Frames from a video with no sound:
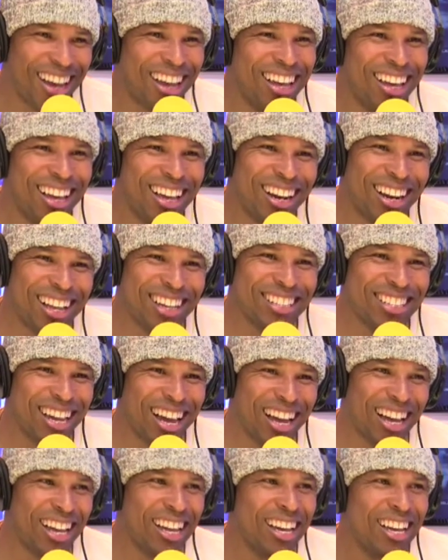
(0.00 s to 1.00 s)
Carrie's going to get
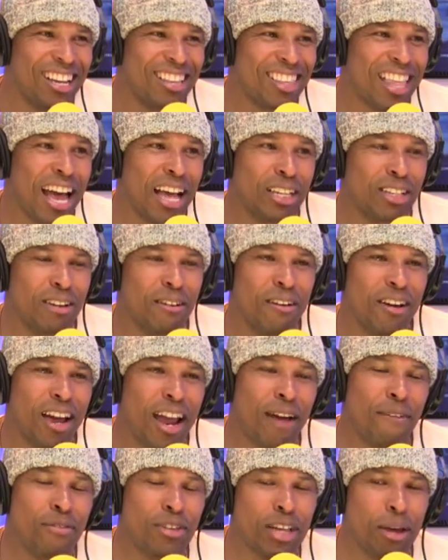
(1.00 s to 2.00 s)
not, tick. That's,
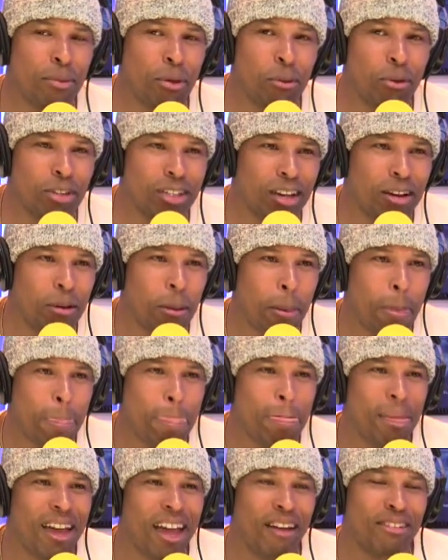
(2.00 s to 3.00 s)
if, something was,
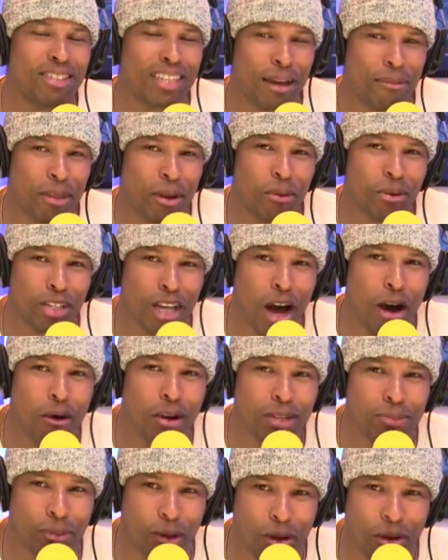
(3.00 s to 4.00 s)
if something was
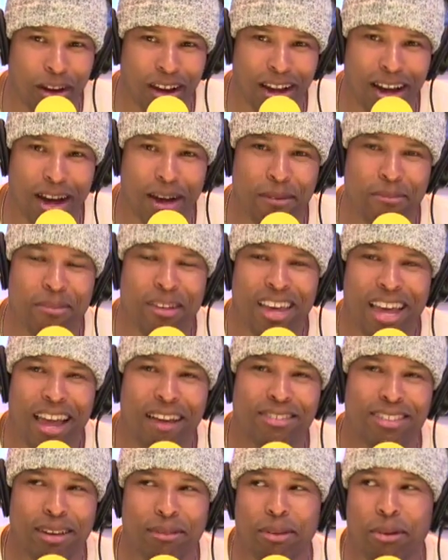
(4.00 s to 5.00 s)
always blowing up,
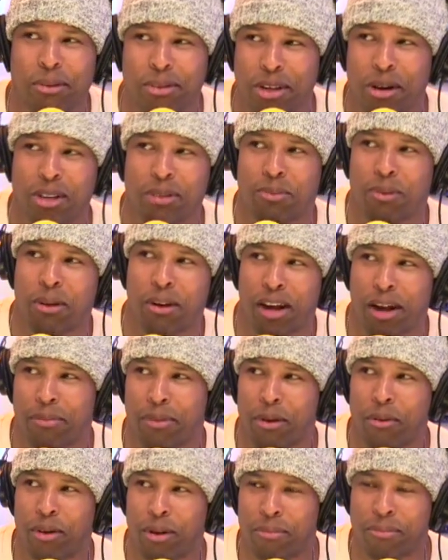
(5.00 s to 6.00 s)
if something was always blowing up,
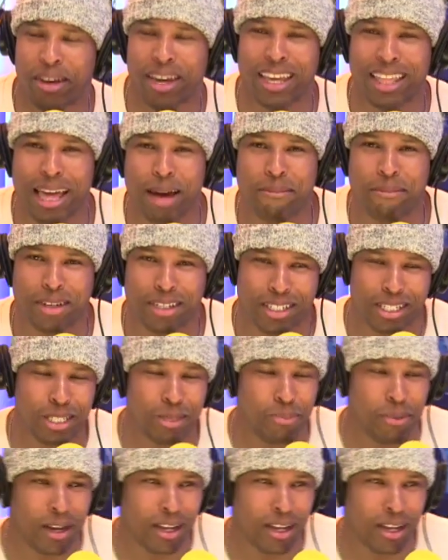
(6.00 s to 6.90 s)
there wouldn't be that much suspense.